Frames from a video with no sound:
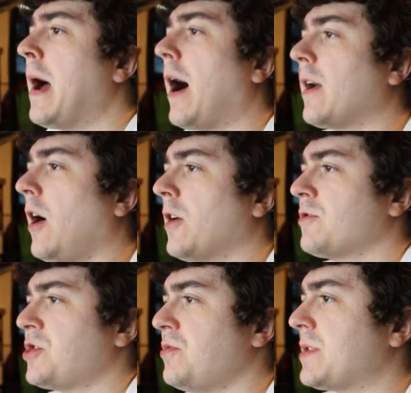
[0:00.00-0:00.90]

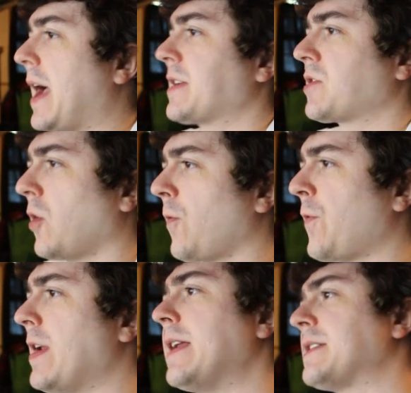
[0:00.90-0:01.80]
Ayano, Shu's
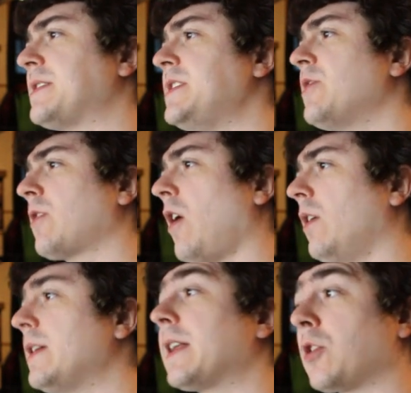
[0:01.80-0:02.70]
ex-girlfriend, in a senior
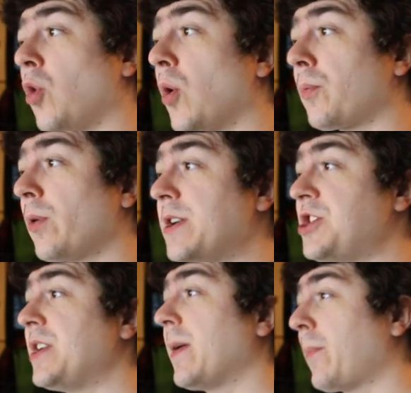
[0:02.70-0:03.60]
colleague at the
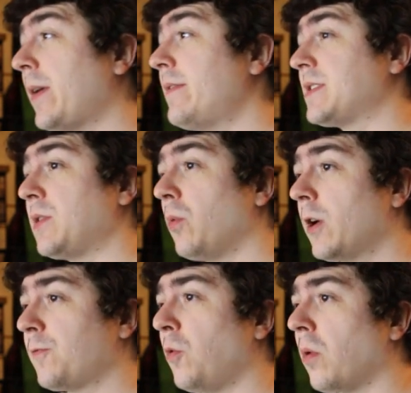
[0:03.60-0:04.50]
corporation he had previously
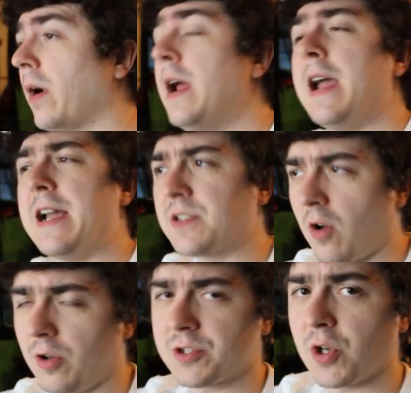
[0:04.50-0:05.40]
worked for is
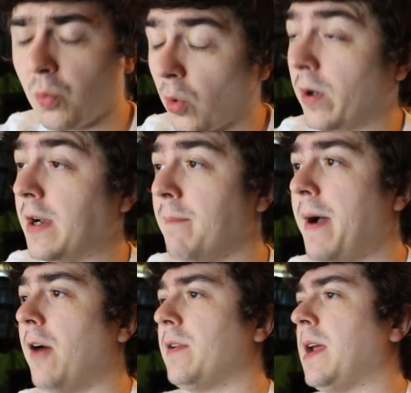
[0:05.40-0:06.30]
also worried
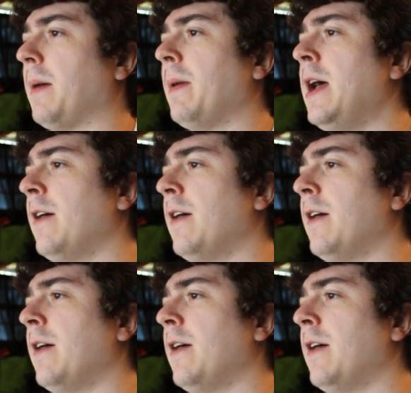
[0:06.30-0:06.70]
about him.